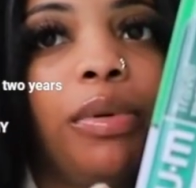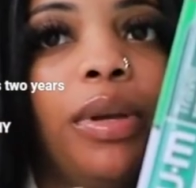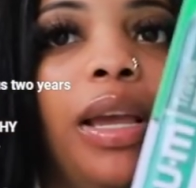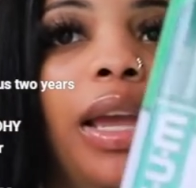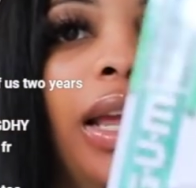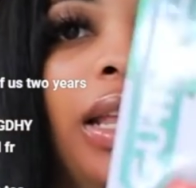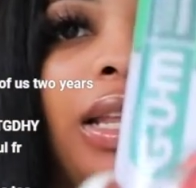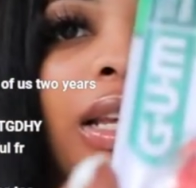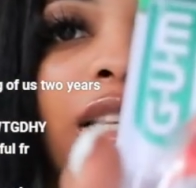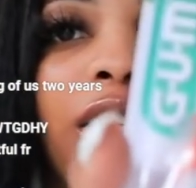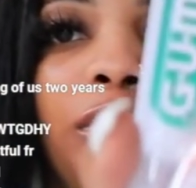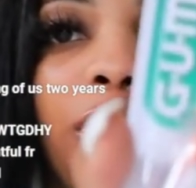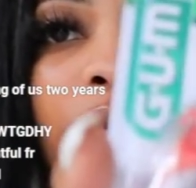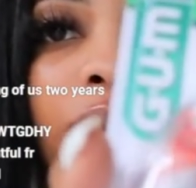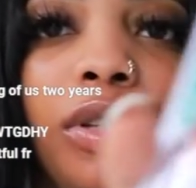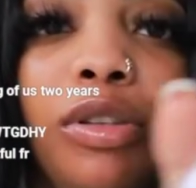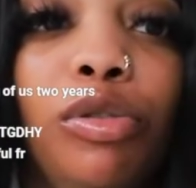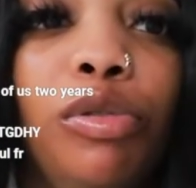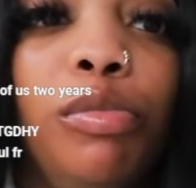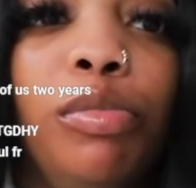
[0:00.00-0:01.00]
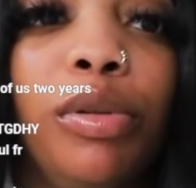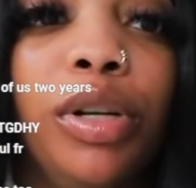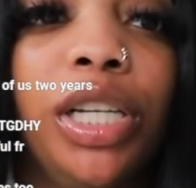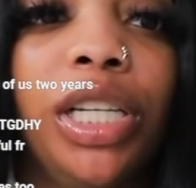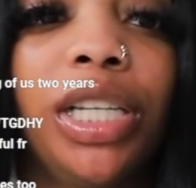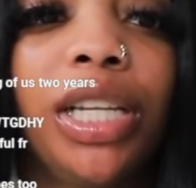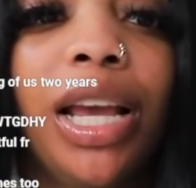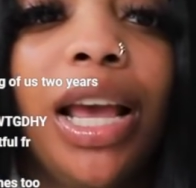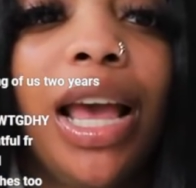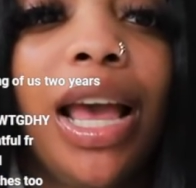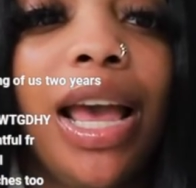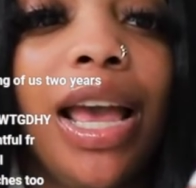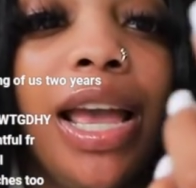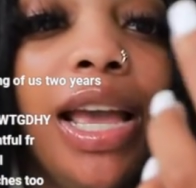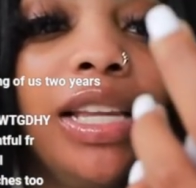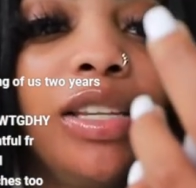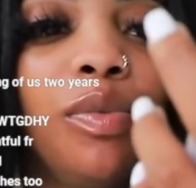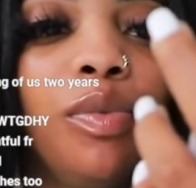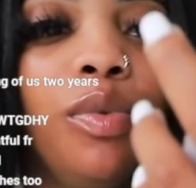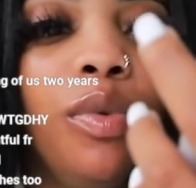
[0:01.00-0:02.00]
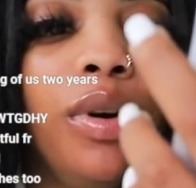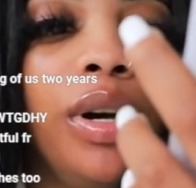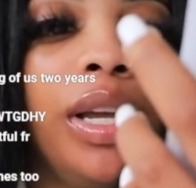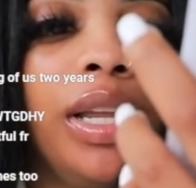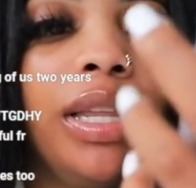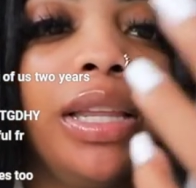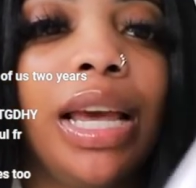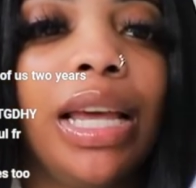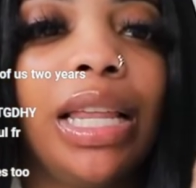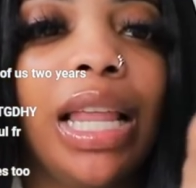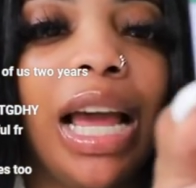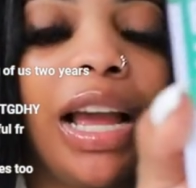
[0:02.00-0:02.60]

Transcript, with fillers: And this toothbrush is one that